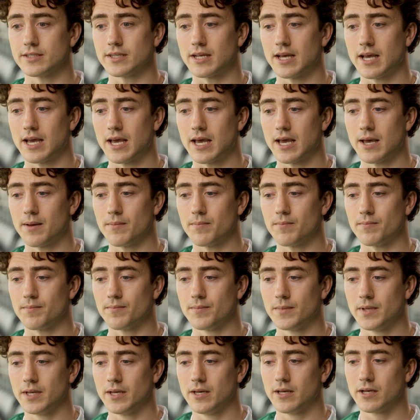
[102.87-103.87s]

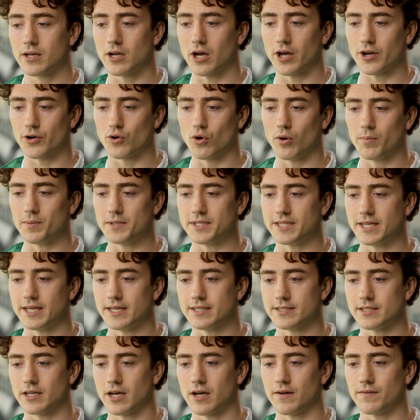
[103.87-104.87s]
Got a couple of
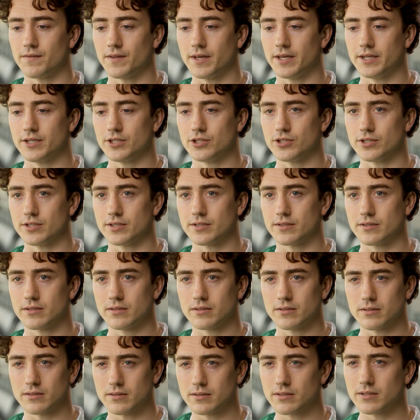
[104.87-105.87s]
days off then just
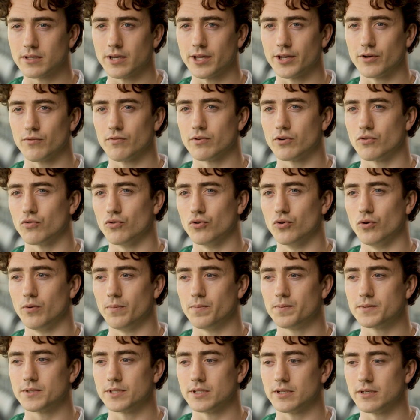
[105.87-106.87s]
to kind of
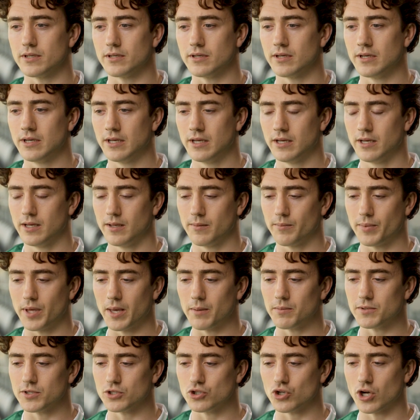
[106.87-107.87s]
regroup, to be
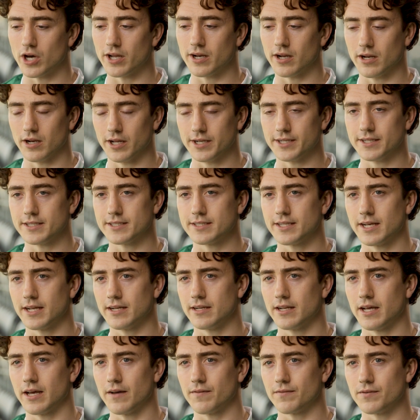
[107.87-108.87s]
able to draw that line in the
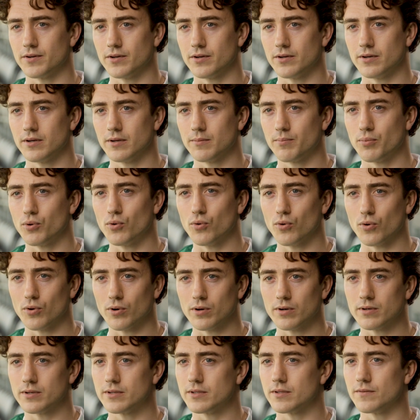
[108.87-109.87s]
sand after a
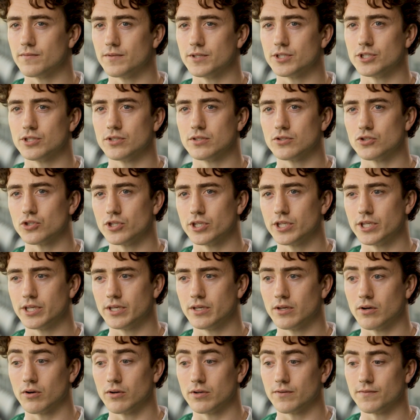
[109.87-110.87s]
poor Division
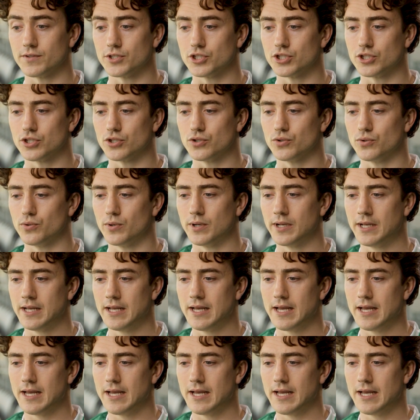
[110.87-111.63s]
3 or Division 2.